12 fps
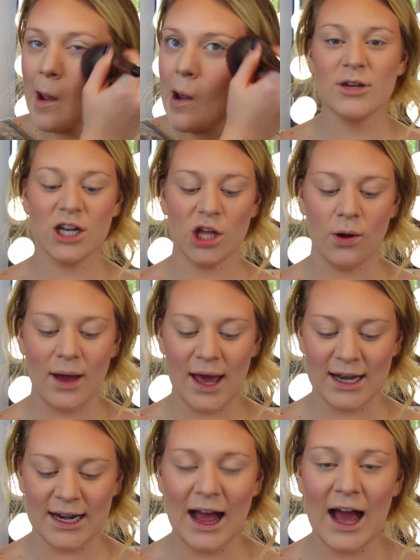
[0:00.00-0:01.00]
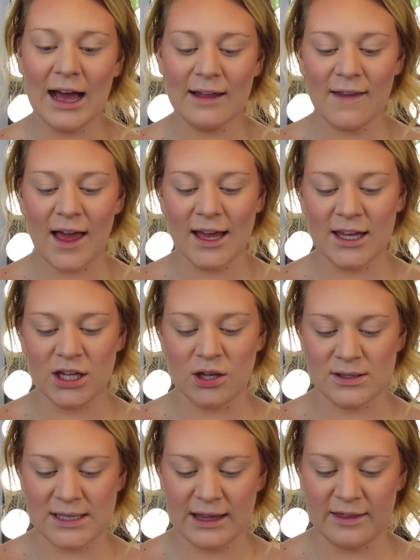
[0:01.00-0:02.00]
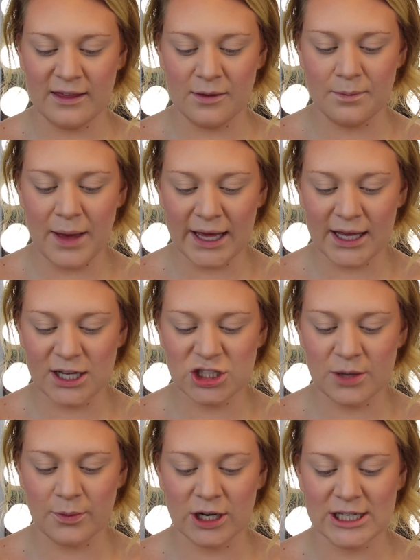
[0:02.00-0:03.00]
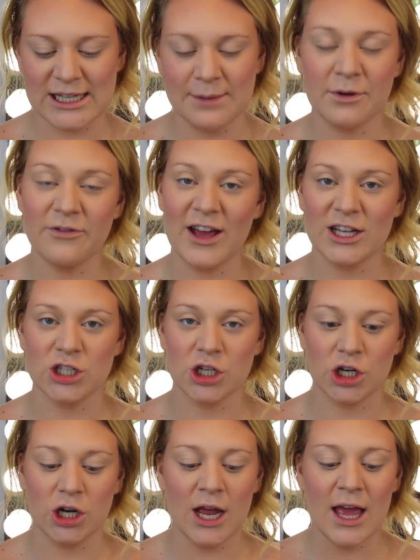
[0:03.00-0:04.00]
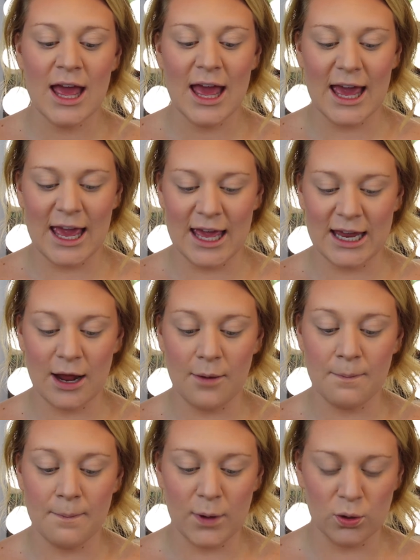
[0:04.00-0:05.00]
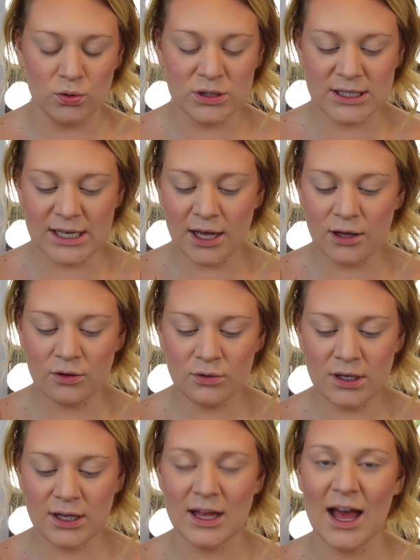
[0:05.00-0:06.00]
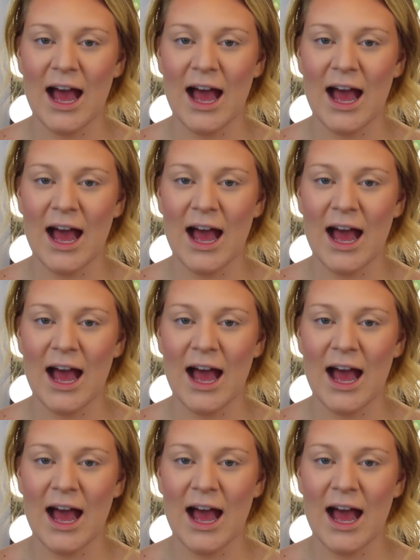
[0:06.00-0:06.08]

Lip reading: I'm going to go ahead and highlight using the BECCA Shimmering Skin Perfector in Moonstone.